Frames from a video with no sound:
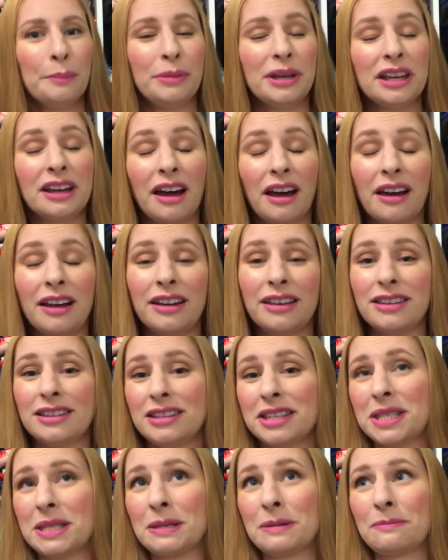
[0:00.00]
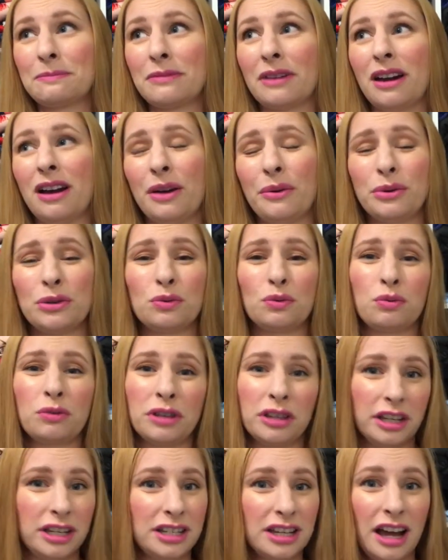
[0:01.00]
because I was
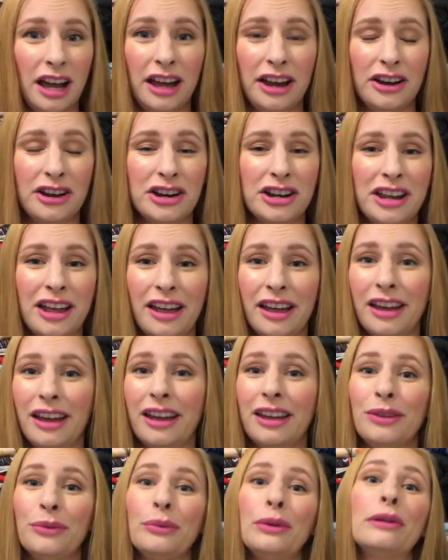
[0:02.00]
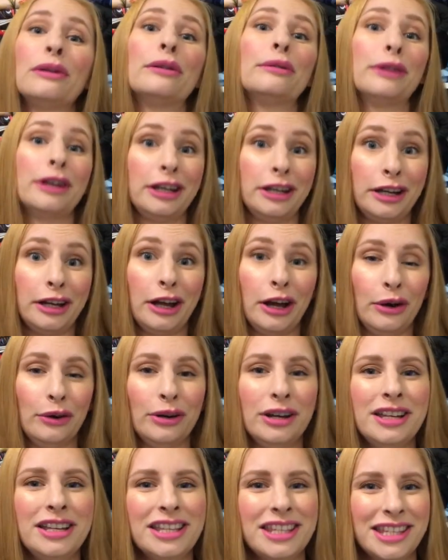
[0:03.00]
really tired and we were ready to
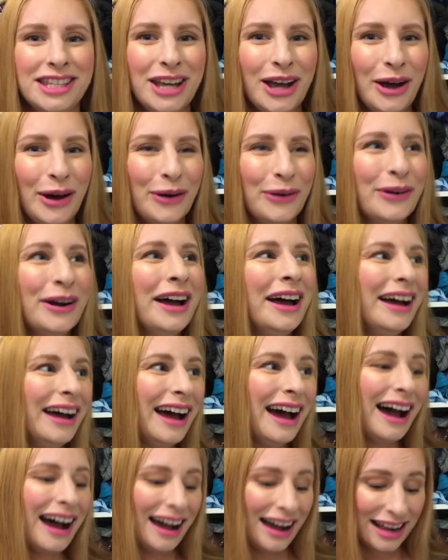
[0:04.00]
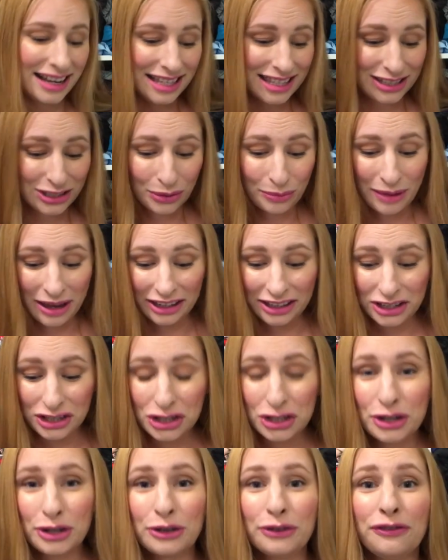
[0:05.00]
go. So I still
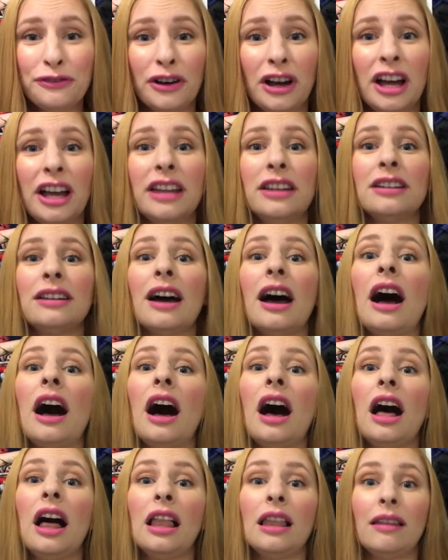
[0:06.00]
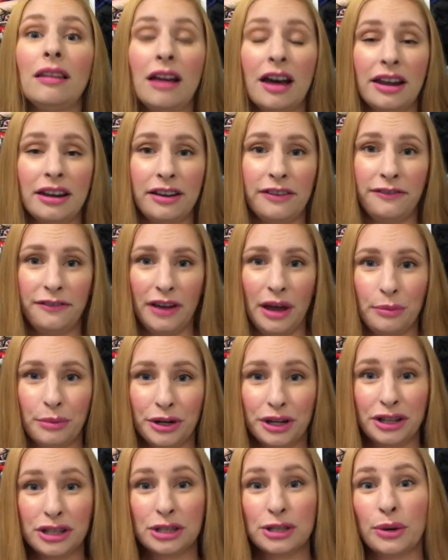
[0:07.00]
managed to find a lot of
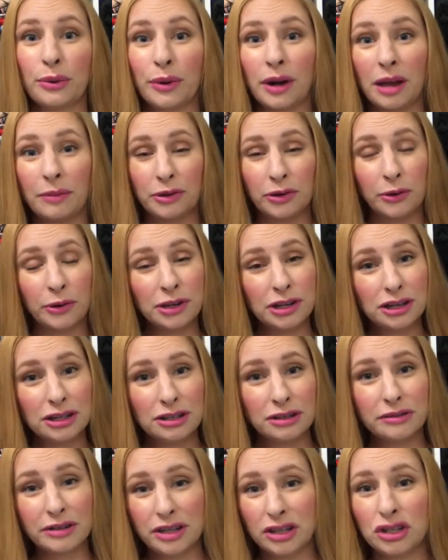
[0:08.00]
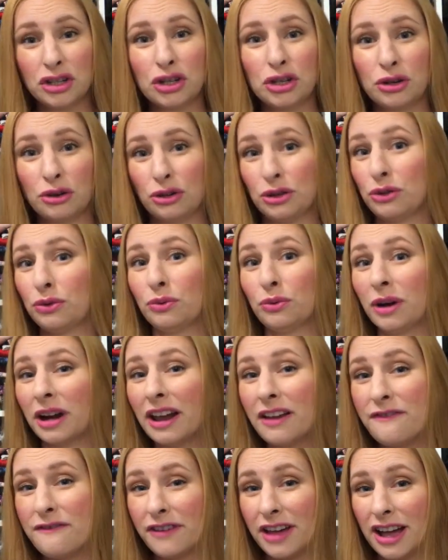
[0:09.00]
fabric. So what I'm going to do is show you what
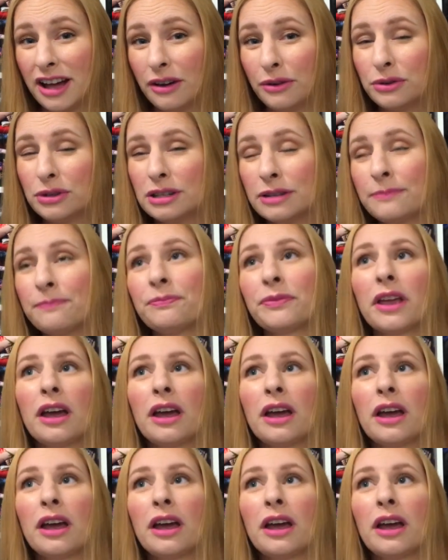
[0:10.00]
I found,